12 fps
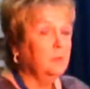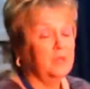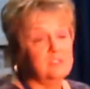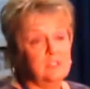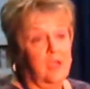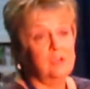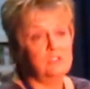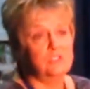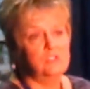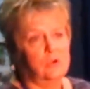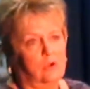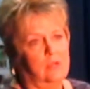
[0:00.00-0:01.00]
because I actually
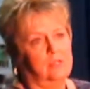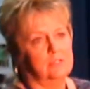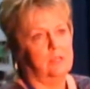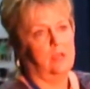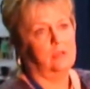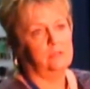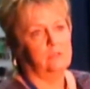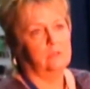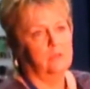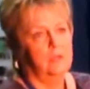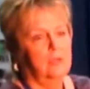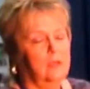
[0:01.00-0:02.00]
started as an actor.
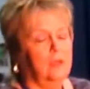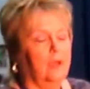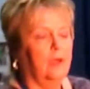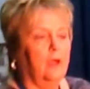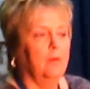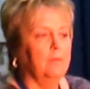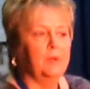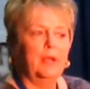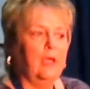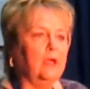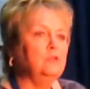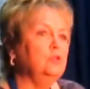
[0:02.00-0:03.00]
Mm-hmm. But
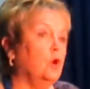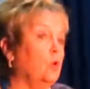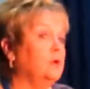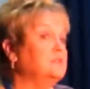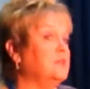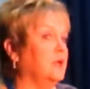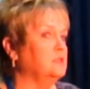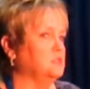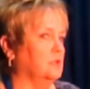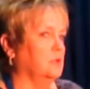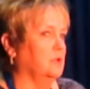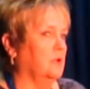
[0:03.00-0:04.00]
I had no
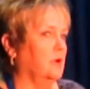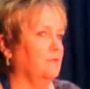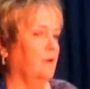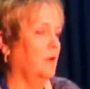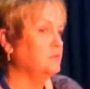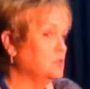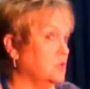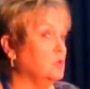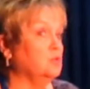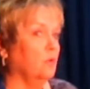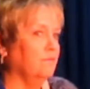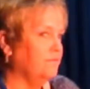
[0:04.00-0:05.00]
intention. I was going
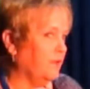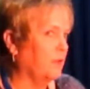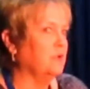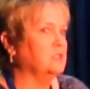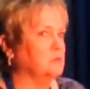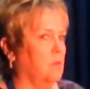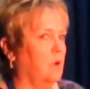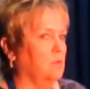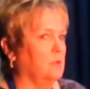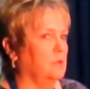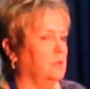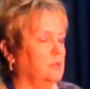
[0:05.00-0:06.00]
to do a very small
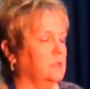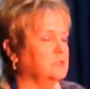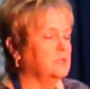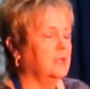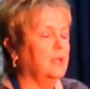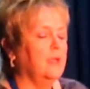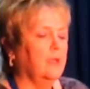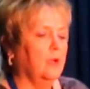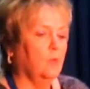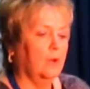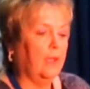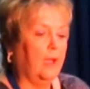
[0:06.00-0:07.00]
role in this.
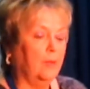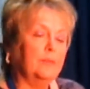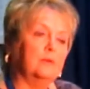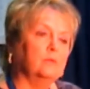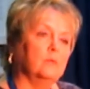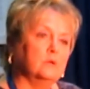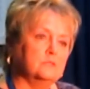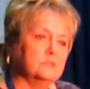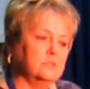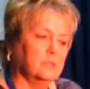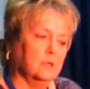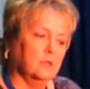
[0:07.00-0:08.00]
And what happened was
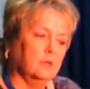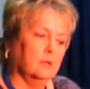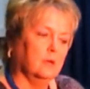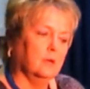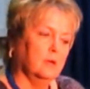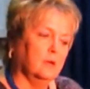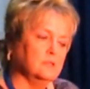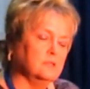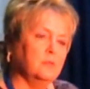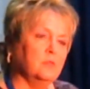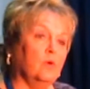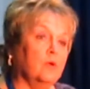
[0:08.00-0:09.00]
that
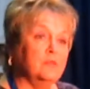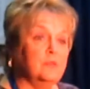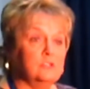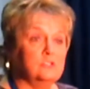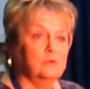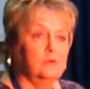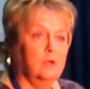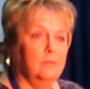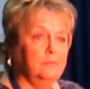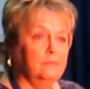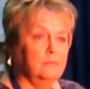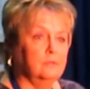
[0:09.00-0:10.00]
some of the women that showed
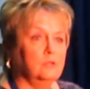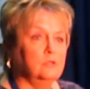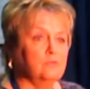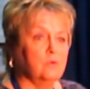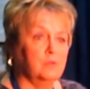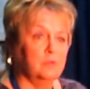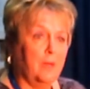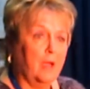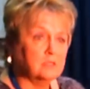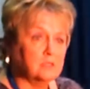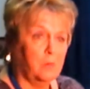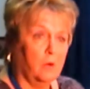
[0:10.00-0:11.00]
up couldn't dribble the
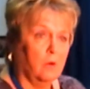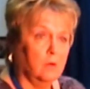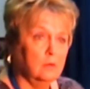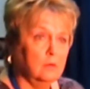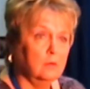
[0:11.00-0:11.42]
basketball.